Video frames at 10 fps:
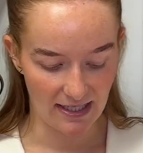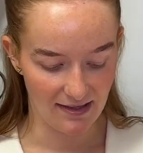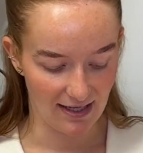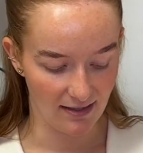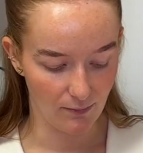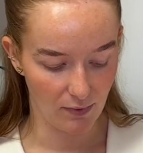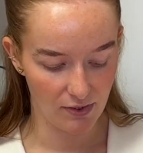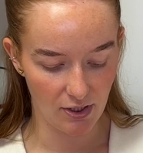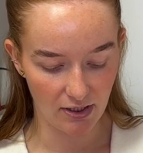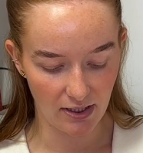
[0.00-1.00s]
And then
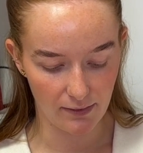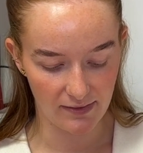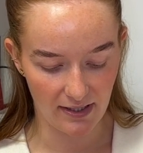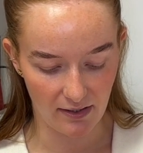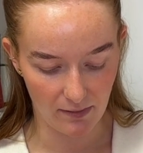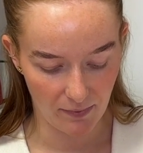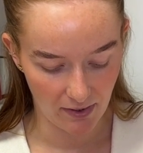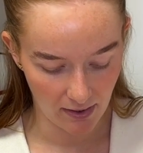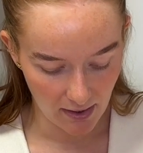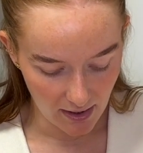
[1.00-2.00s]
once you close it up,
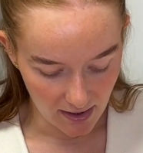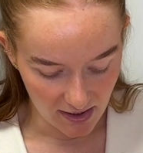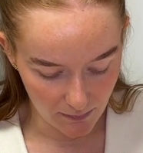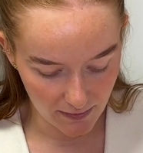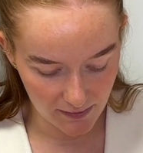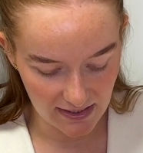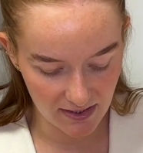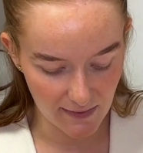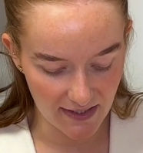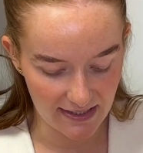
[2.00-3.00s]
you will see as
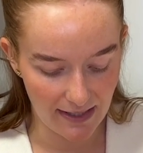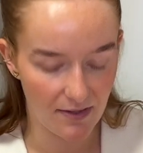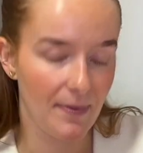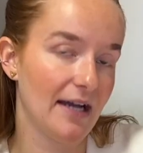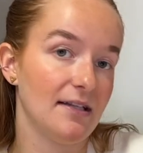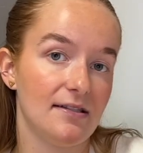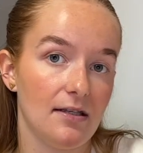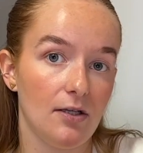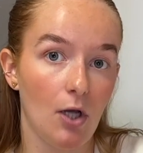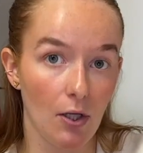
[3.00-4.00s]
well that now the
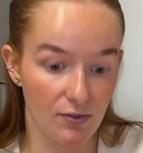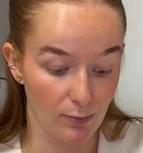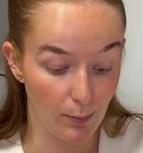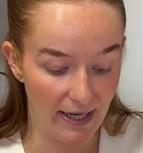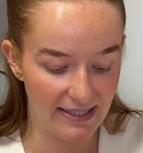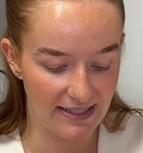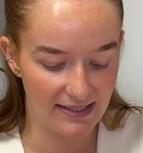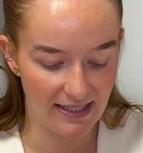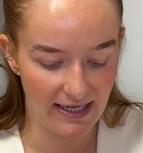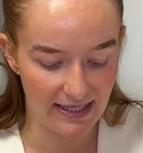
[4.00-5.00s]
bag's got some weight
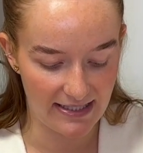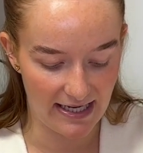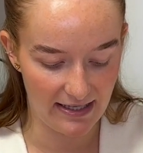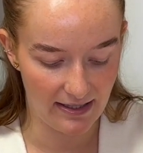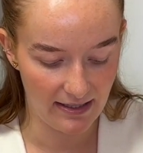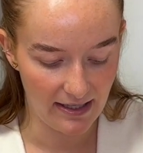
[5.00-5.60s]
inside it,